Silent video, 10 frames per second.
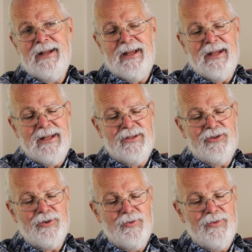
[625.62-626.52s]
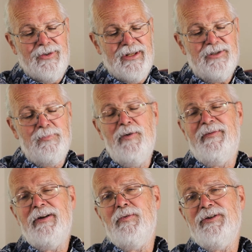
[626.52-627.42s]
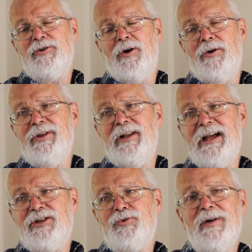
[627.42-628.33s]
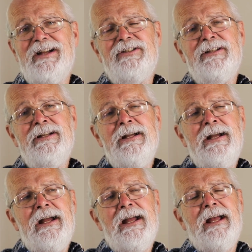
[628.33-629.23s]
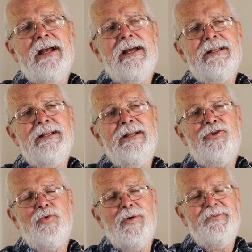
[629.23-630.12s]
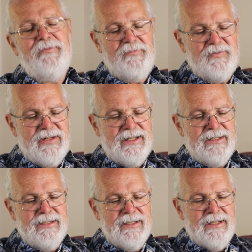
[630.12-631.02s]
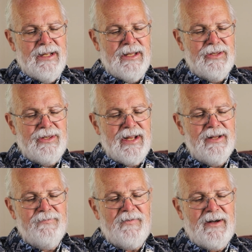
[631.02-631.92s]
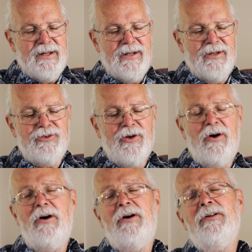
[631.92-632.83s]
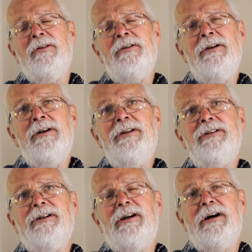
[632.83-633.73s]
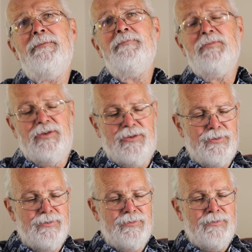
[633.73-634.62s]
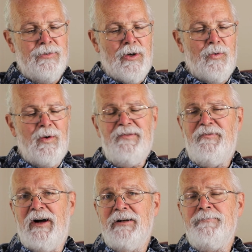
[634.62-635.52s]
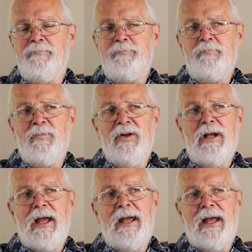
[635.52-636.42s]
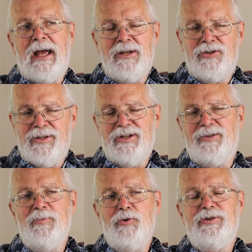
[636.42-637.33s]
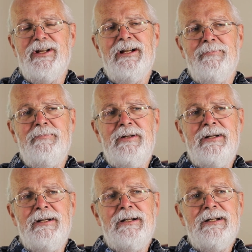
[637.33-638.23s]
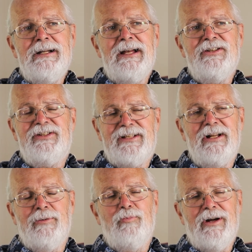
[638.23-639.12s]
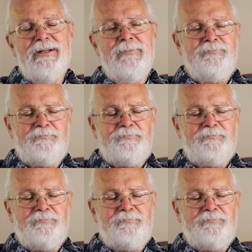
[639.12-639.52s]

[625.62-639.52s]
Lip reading: And so this movie was called The Last Race. And in 2015, they invited us all to come to Weifang and to this museum and celebrate